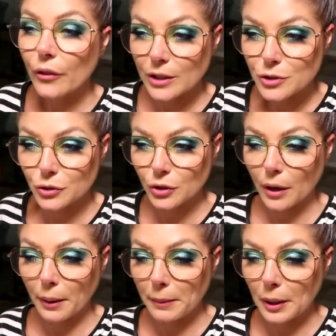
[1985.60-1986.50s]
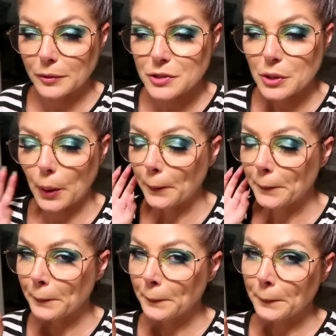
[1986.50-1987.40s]
things to talk about, so
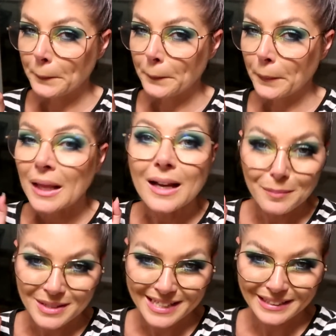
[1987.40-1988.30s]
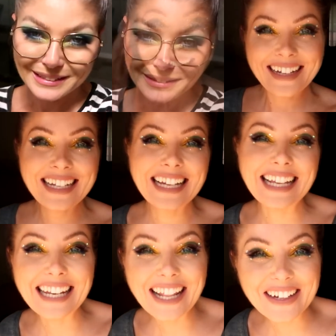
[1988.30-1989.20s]
I'm excited.
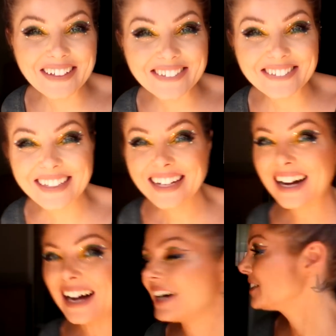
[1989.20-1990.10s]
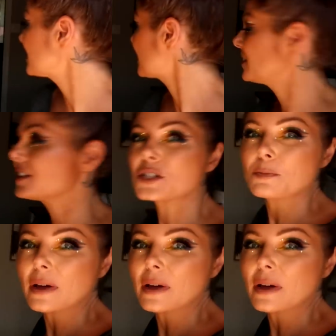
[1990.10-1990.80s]
Hello, I just got this